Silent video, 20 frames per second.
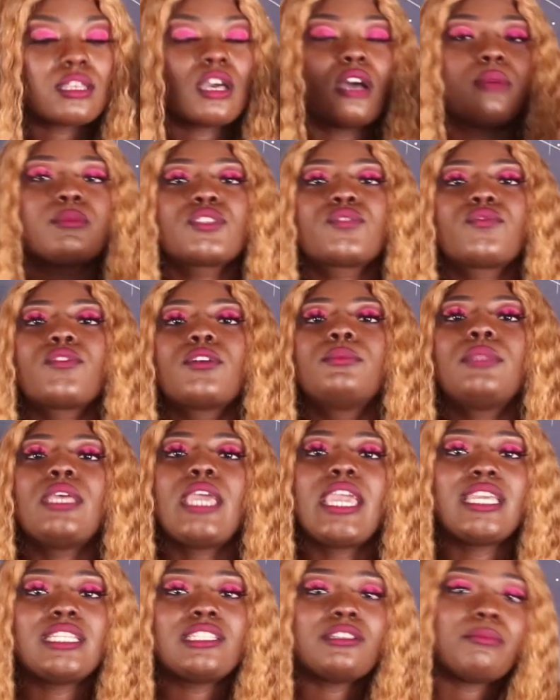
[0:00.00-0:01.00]
comes from the
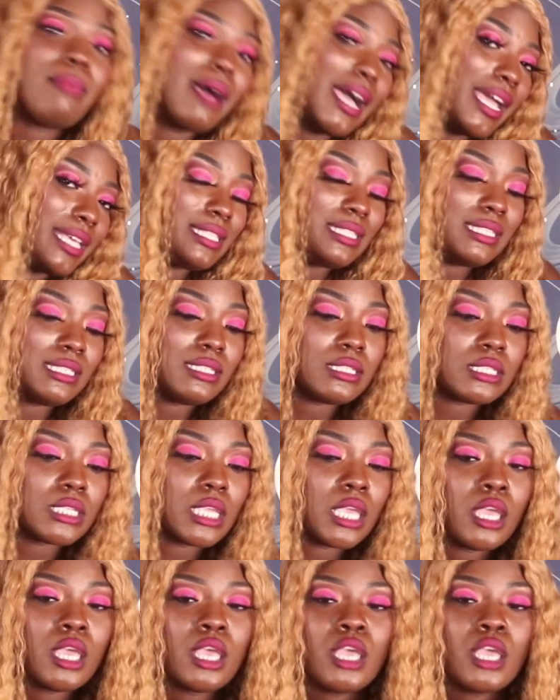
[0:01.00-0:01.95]
Age of Pisces.